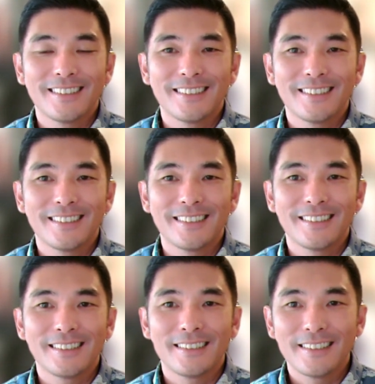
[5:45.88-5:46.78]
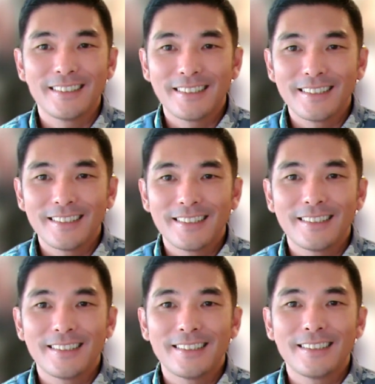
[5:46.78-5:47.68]

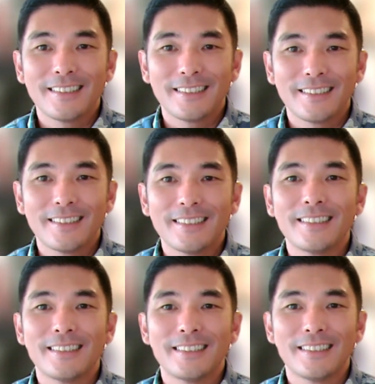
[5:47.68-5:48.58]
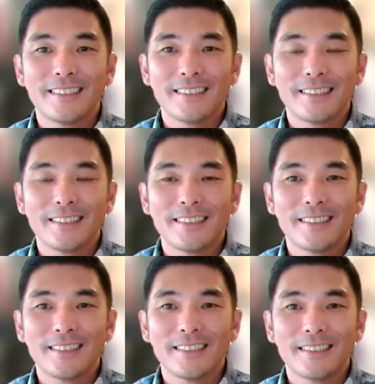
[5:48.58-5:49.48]

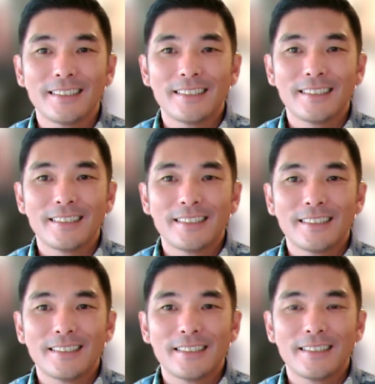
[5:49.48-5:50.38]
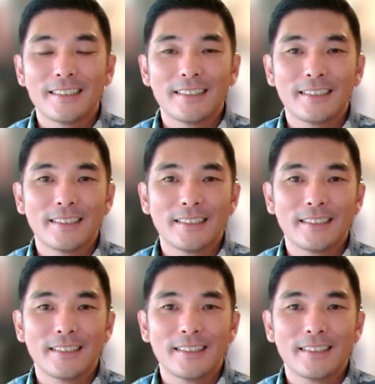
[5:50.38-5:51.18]
No words are spoken by the person on screen.